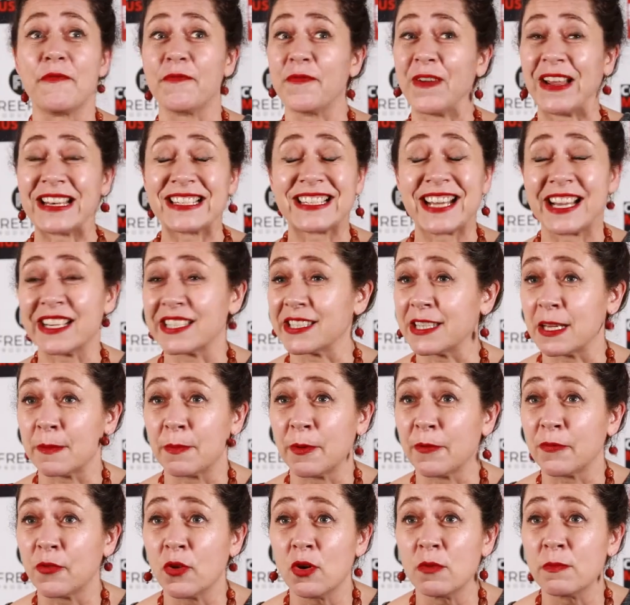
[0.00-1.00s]
fantastic
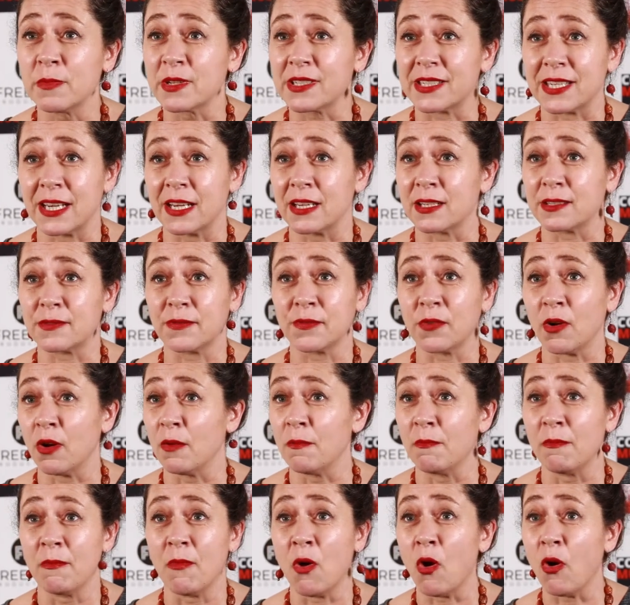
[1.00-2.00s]
performances
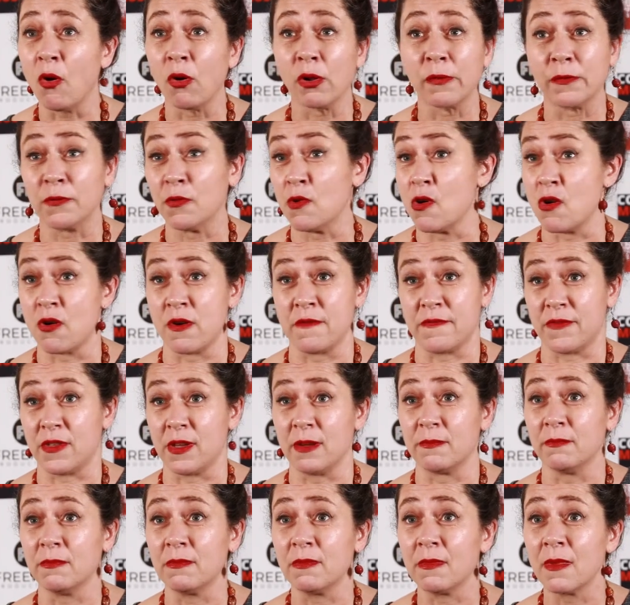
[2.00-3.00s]
from all four of
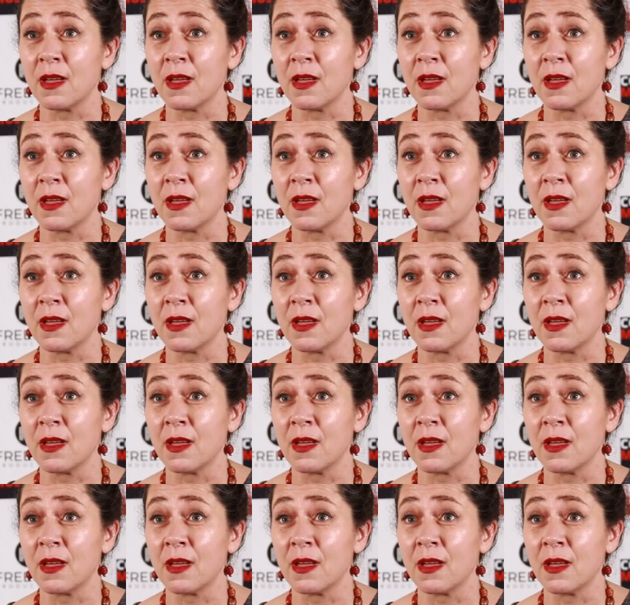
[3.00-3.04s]
them.